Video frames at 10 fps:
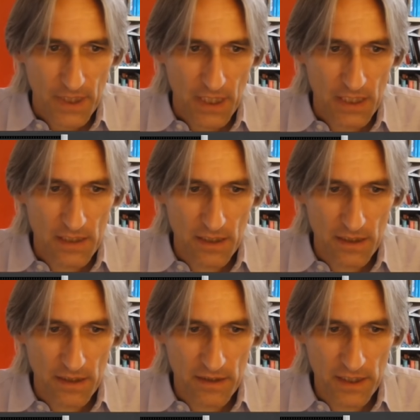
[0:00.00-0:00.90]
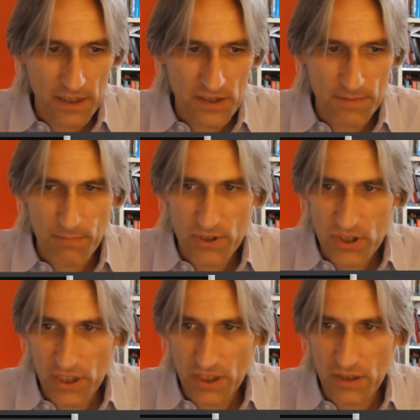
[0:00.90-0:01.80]
In this
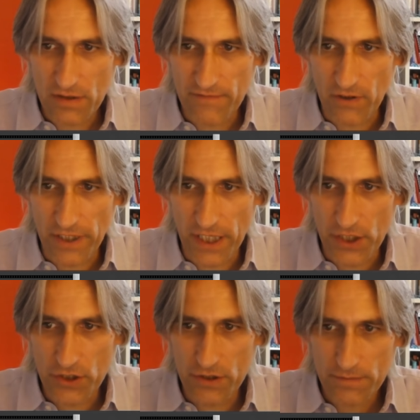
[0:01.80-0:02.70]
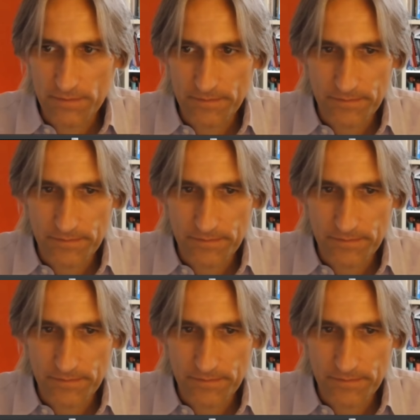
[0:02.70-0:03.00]
particular variation,